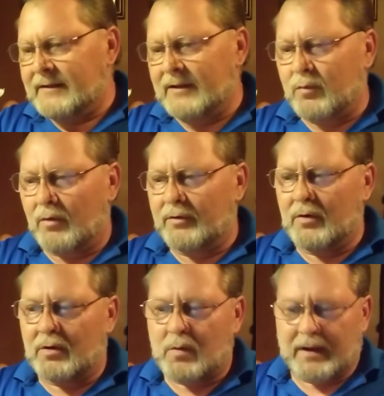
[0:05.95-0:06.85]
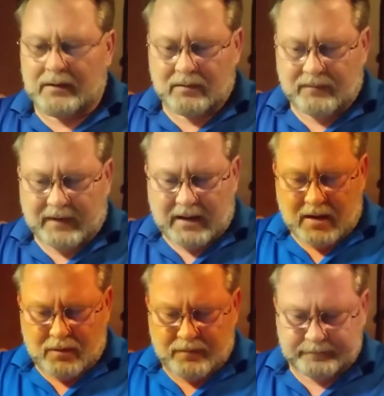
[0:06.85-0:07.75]
Just want to do a quick little
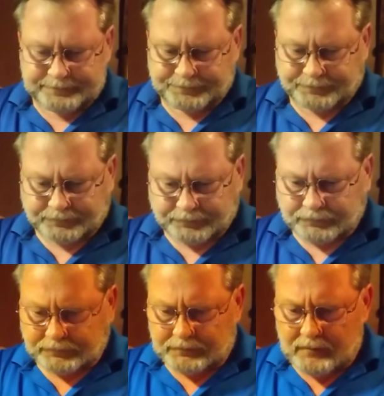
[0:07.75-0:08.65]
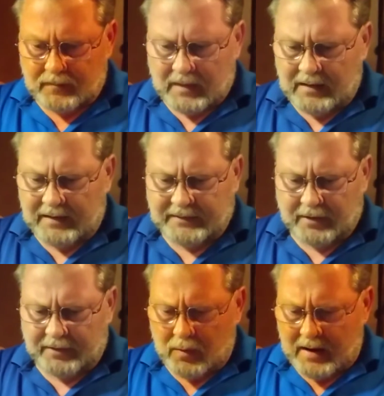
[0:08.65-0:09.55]
video. Let
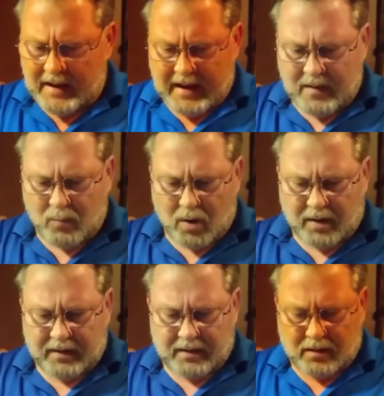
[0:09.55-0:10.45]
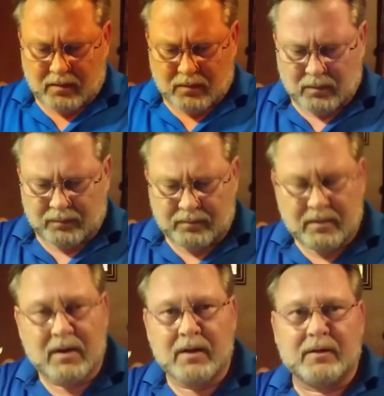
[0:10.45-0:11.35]
y'all know I am working on
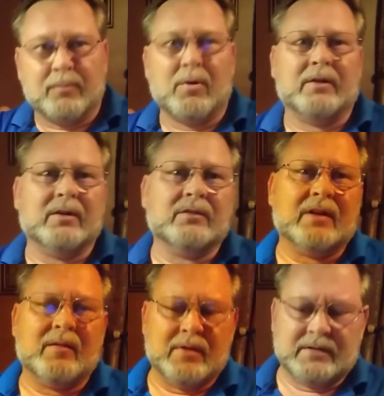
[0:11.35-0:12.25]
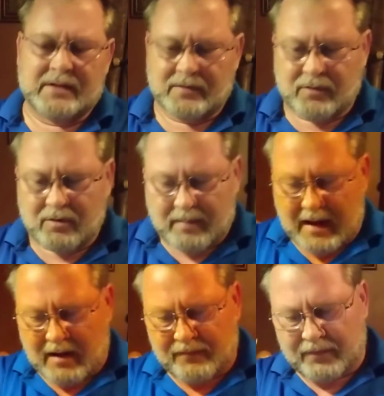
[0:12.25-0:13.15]
the projects that I've been telling you
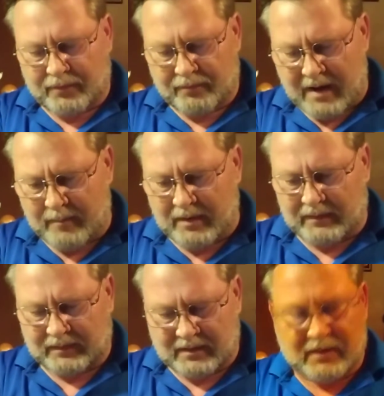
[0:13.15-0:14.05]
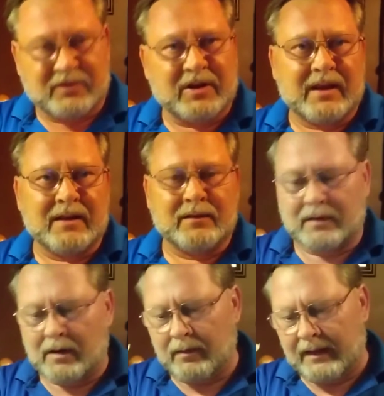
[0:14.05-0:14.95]
about for the rabbits and the chickens
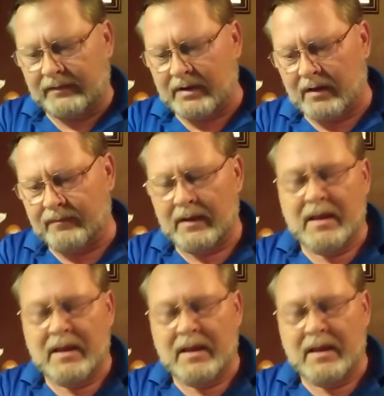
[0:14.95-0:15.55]
and all that stuff.